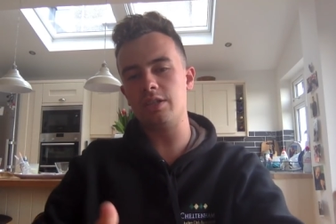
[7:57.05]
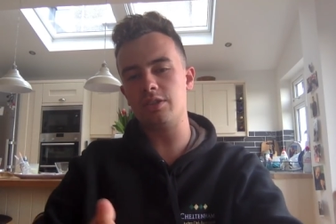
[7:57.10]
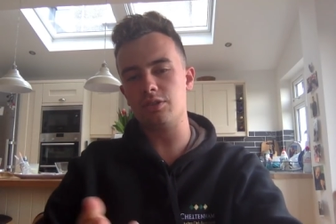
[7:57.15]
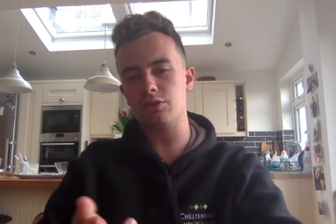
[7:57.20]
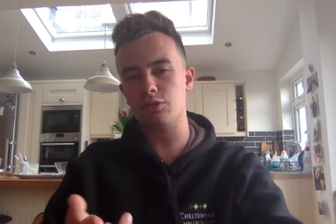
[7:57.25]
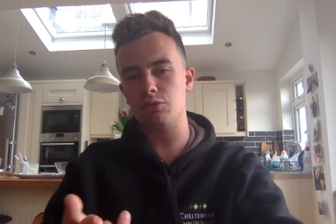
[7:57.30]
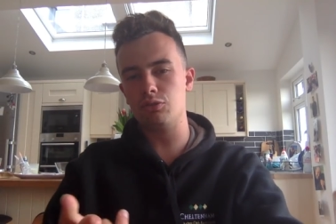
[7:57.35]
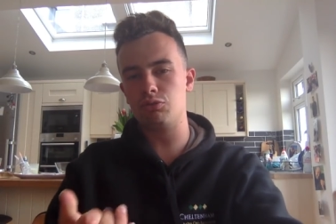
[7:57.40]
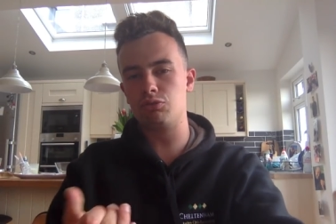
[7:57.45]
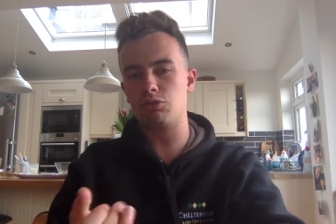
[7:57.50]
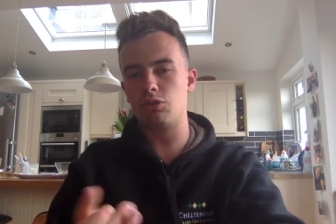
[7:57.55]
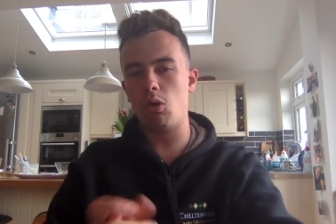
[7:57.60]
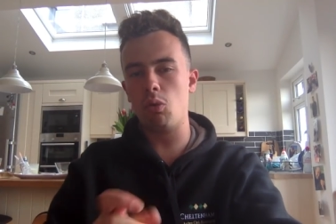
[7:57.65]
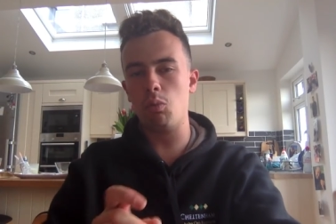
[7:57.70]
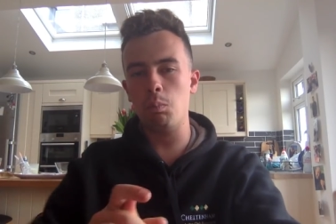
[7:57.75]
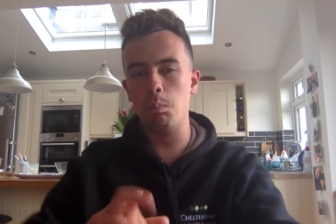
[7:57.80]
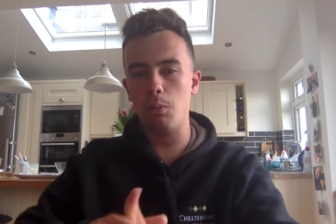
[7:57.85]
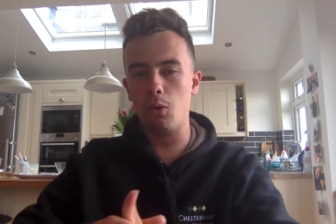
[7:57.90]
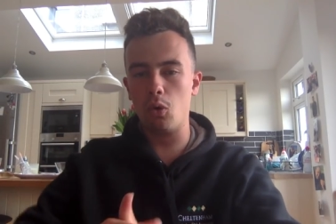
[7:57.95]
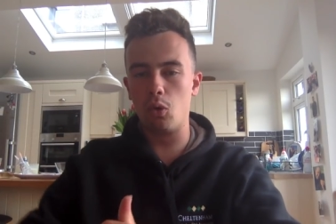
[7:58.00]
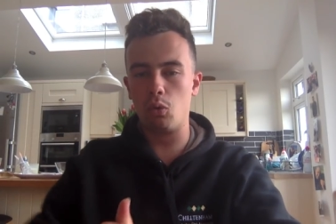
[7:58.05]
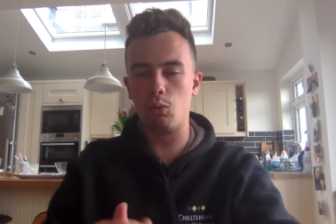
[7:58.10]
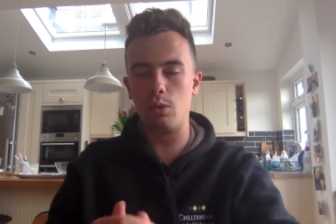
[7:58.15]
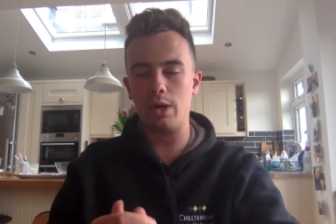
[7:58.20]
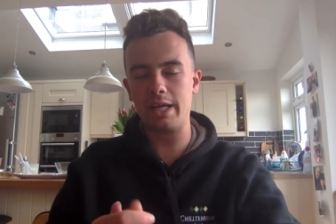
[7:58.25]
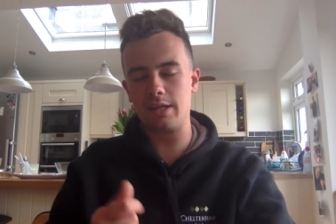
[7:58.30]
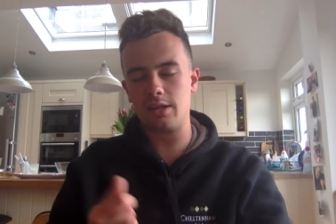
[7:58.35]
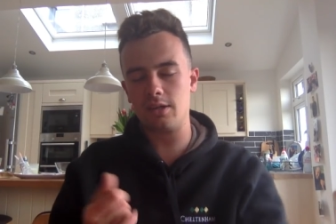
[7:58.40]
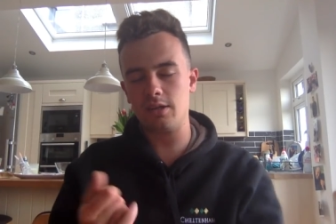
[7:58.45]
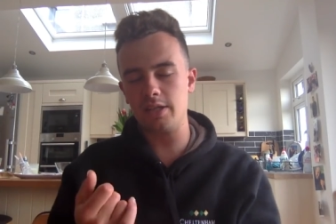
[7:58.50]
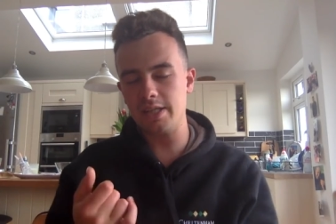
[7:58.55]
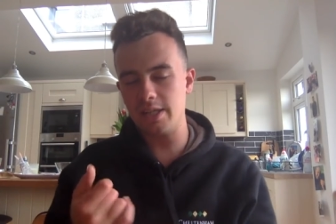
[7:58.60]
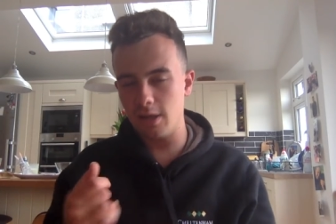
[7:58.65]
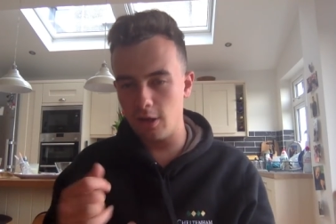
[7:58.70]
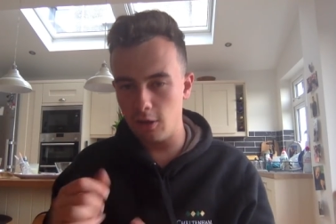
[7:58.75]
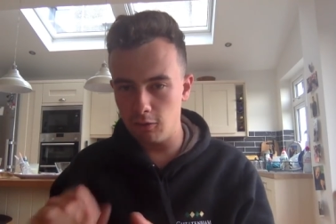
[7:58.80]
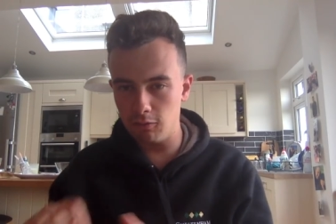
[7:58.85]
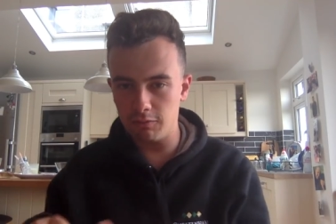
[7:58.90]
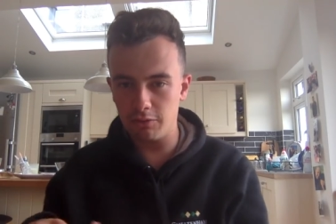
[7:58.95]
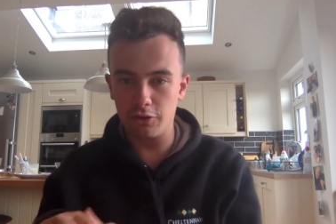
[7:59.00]
to do so more regularly
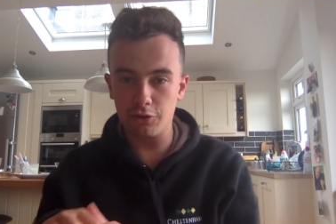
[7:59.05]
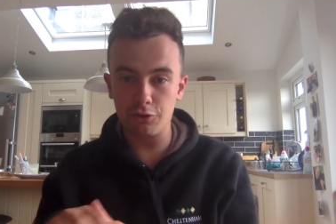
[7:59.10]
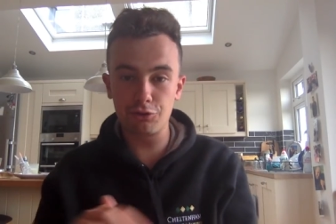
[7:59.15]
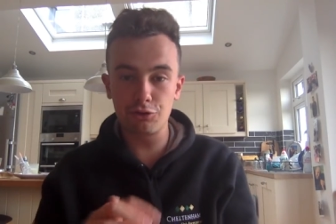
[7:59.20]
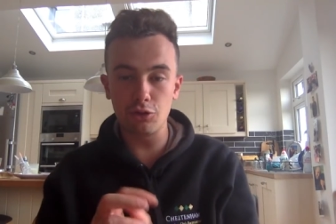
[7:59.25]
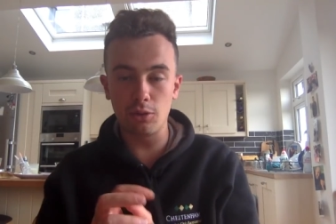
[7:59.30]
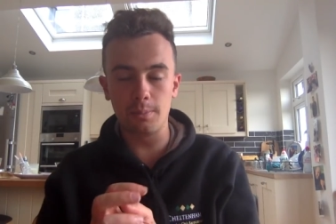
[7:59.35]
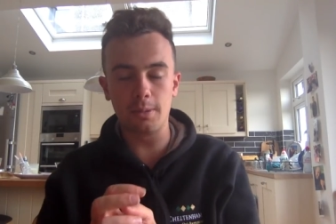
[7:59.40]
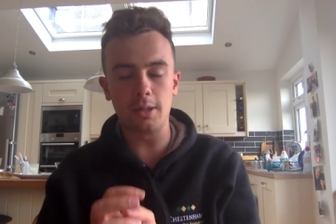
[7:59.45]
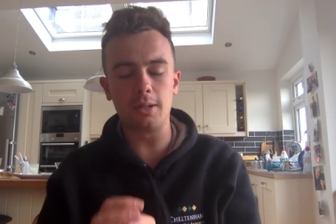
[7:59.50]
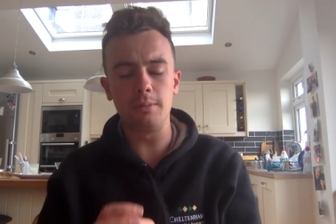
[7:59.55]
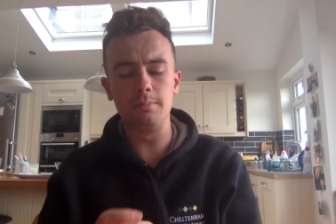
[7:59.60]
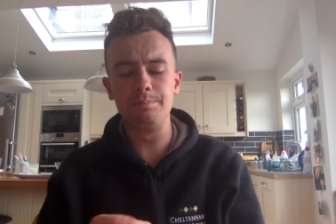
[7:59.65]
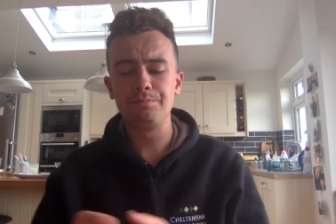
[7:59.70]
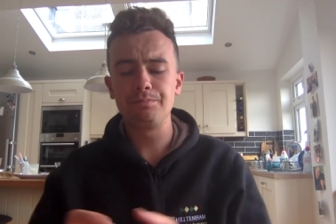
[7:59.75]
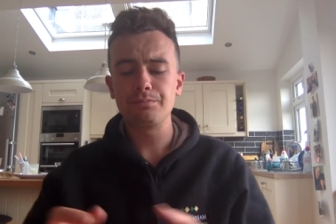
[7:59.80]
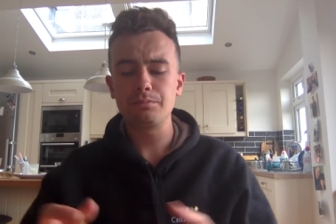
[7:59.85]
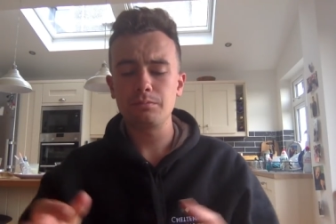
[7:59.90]
over the summer.